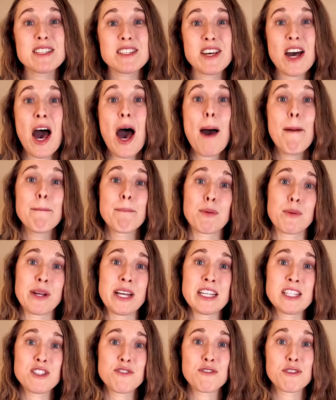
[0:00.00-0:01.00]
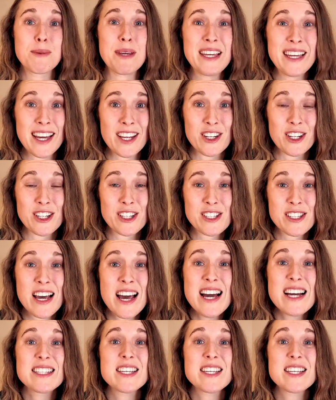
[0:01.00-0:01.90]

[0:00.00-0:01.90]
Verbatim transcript: top breeds for beginners